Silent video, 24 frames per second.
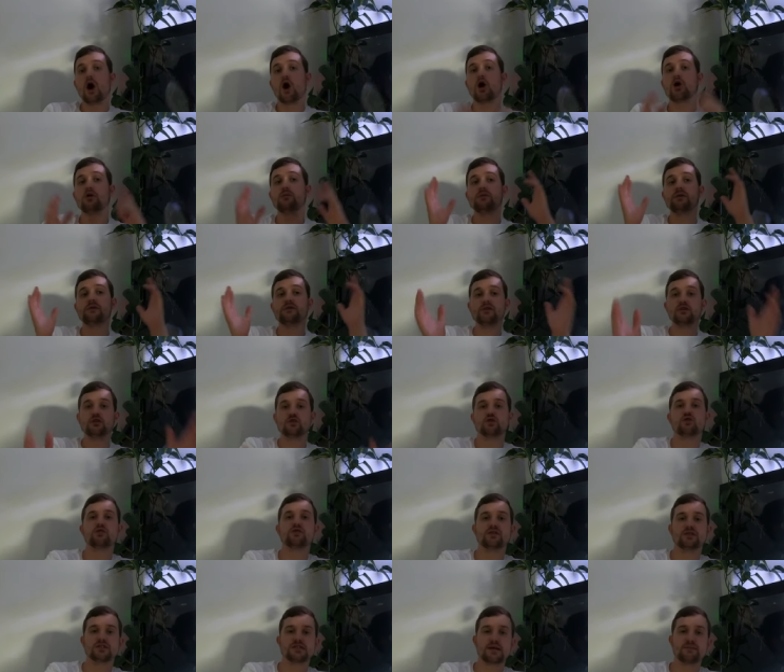I hope you've
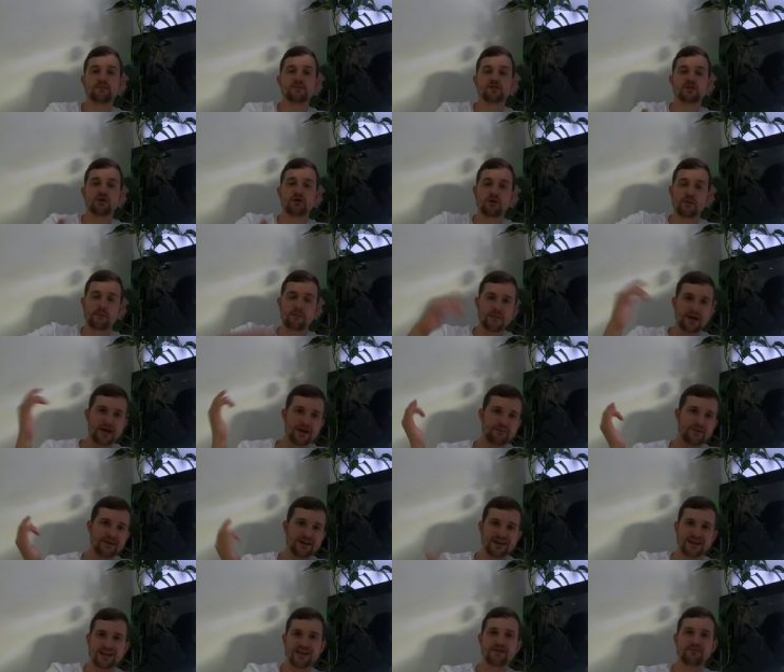enjoyed this episode.
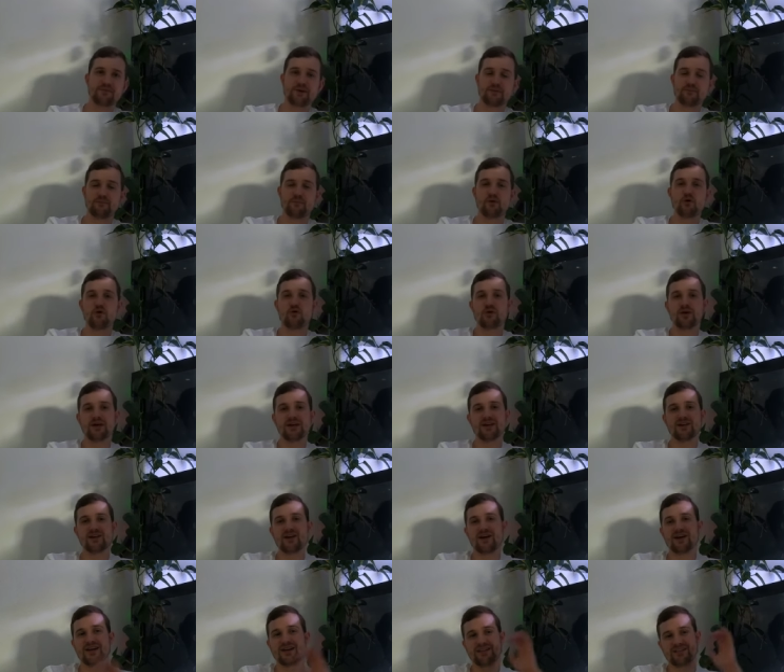Maybe a little bit boring
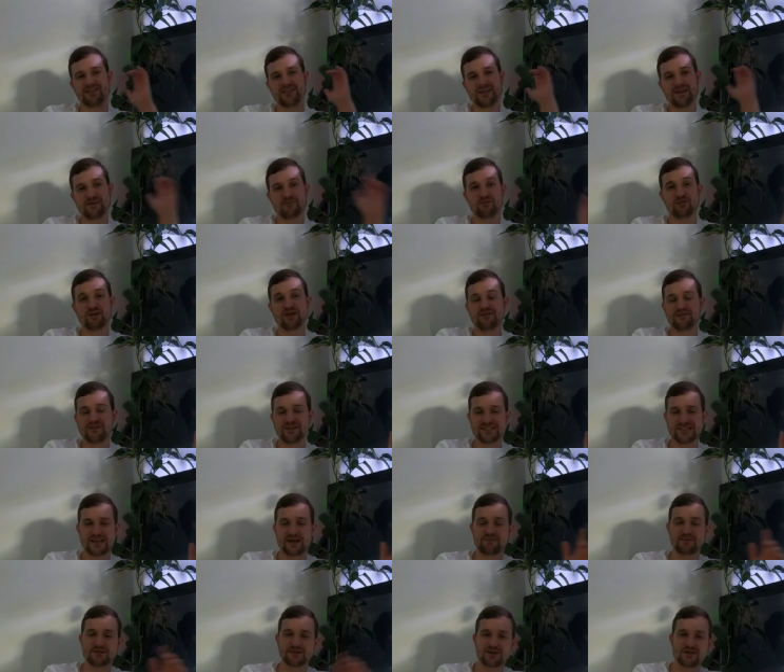like the previous
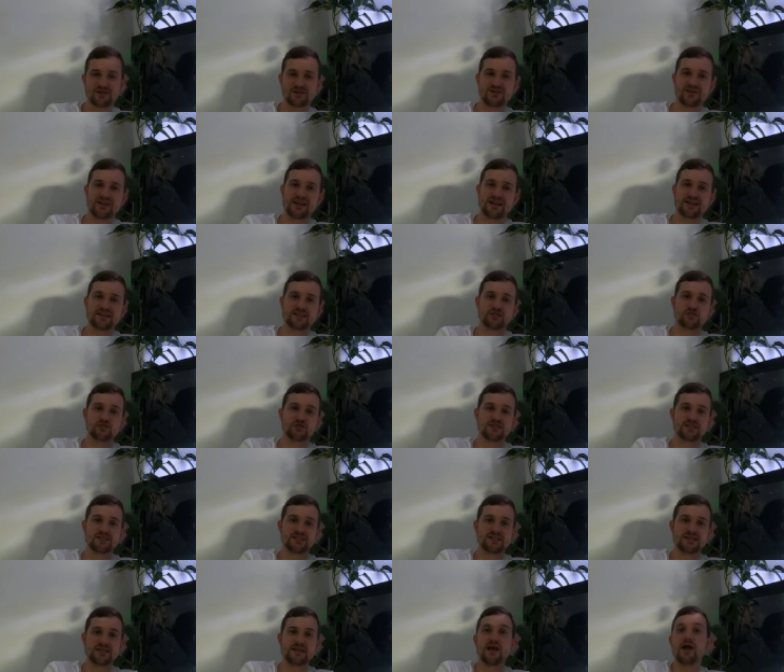episode on
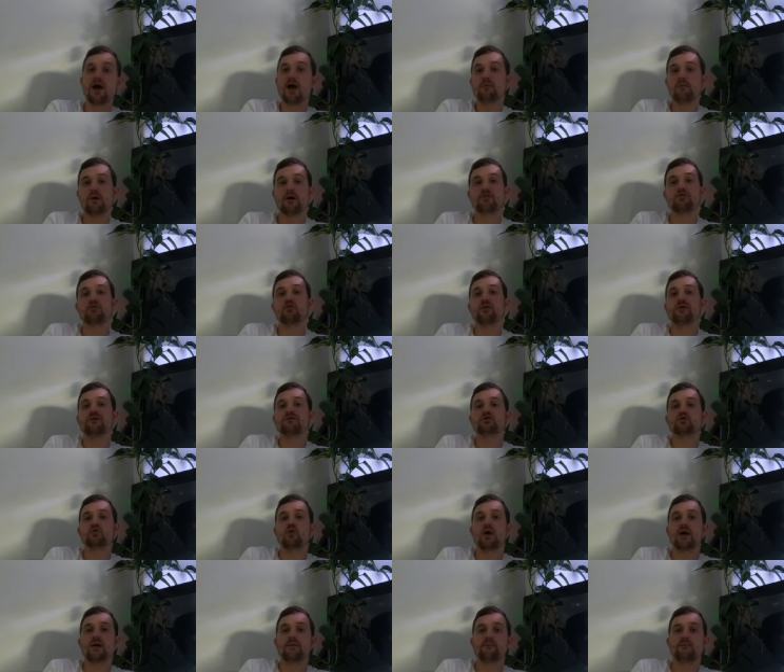electricity, but I thought it was
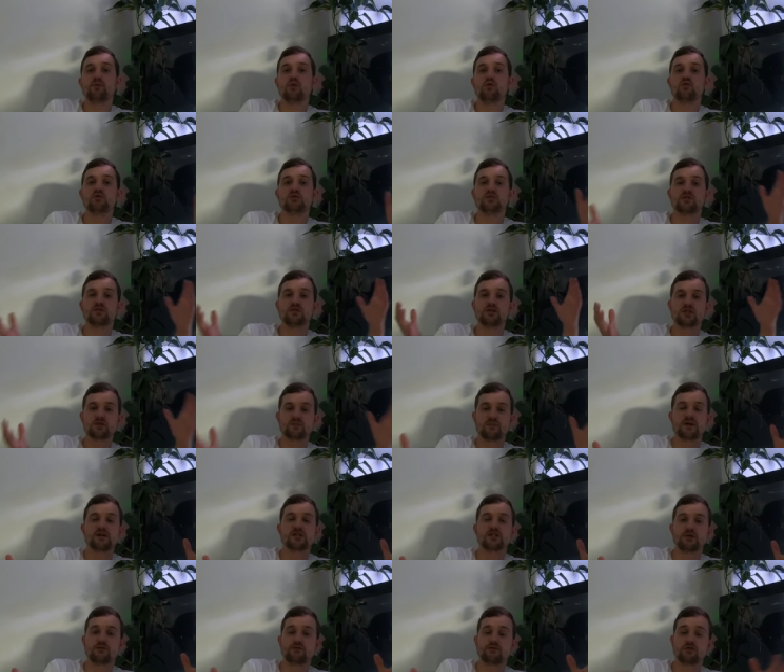quite important,
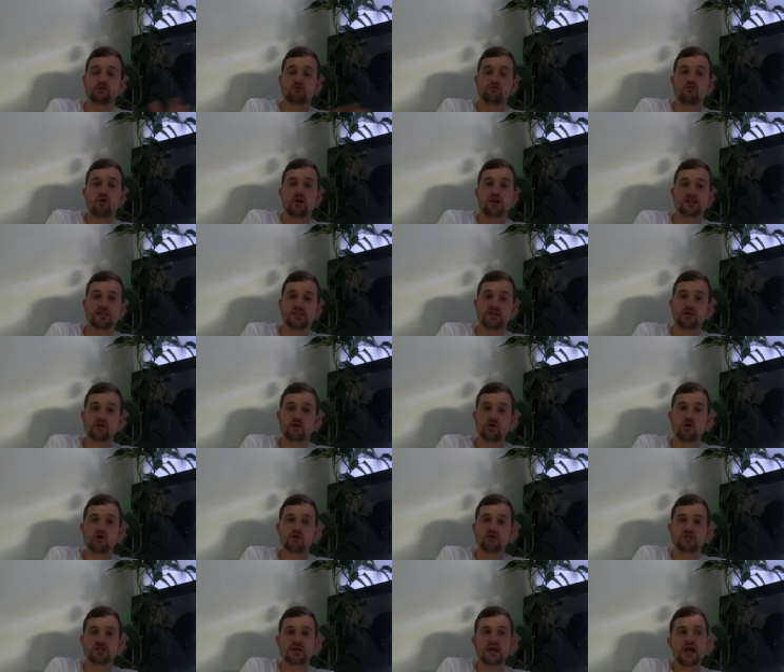especially with the rising
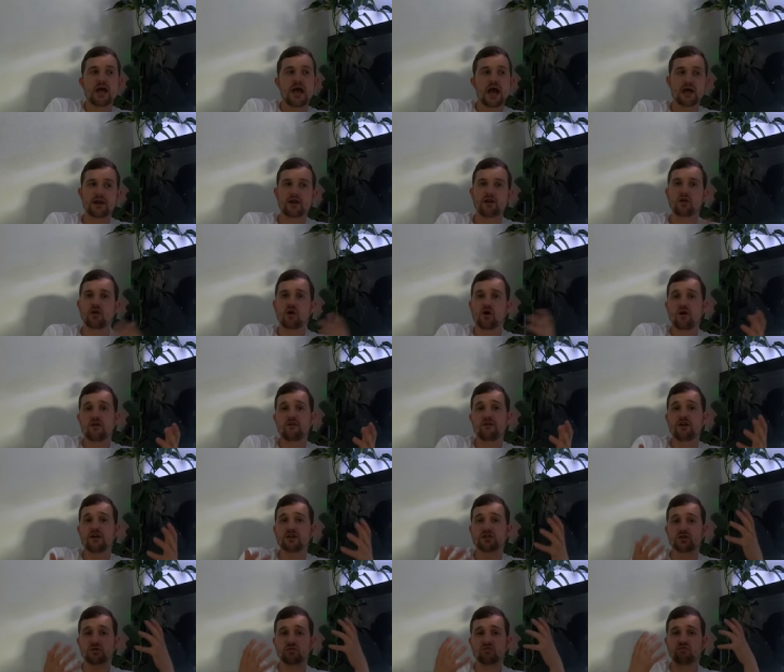costs. And a lot of
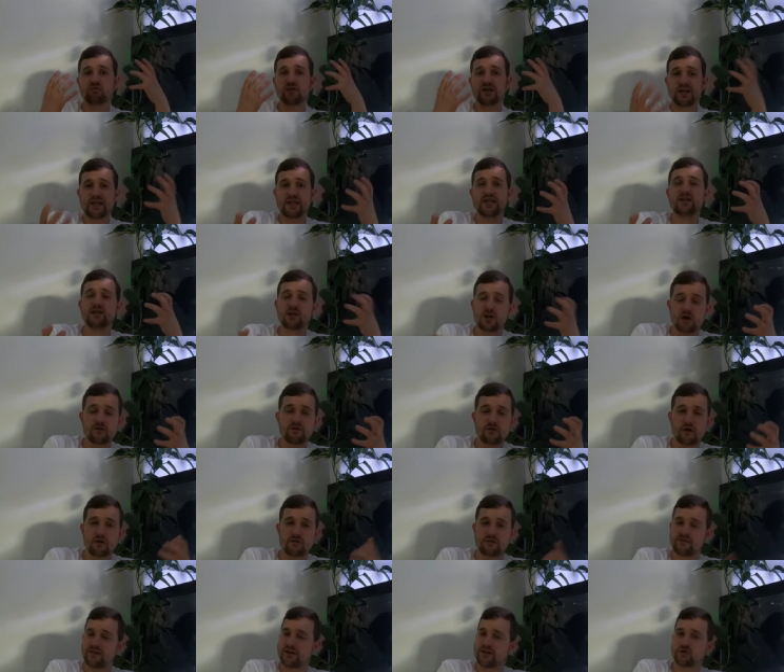us really love
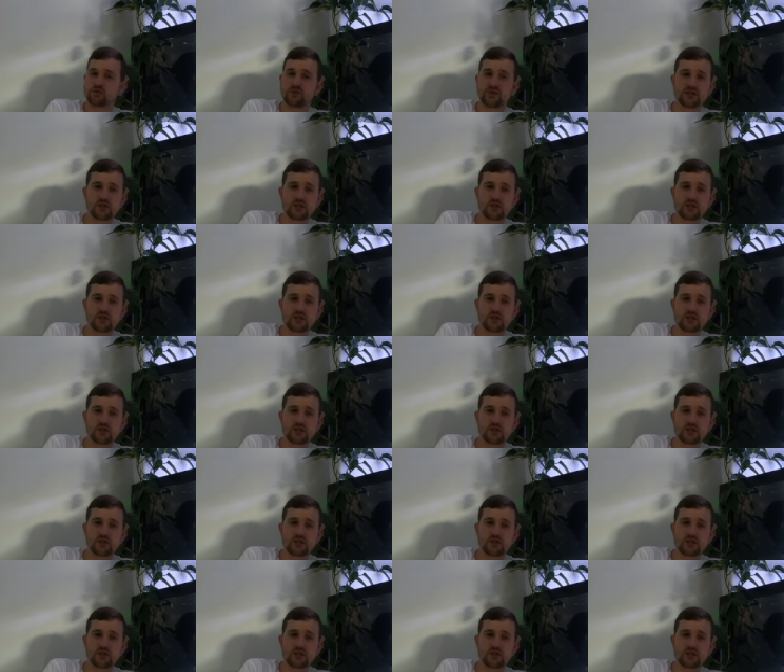our fish.